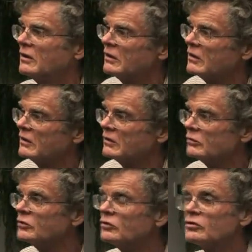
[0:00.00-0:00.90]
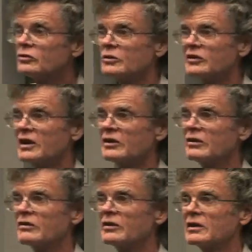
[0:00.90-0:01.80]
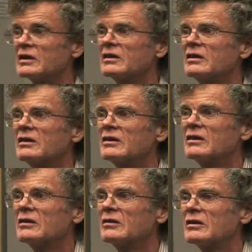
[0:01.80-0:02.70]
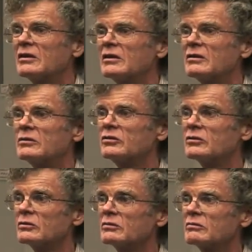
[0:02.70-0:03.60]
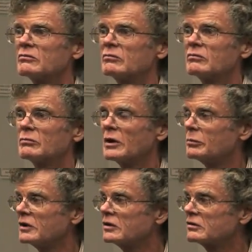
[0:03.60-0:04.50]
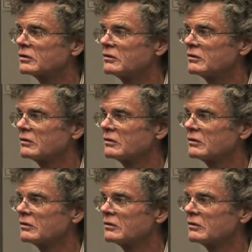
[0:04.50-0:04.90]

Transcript: uh, reduced to a tenth of their original population.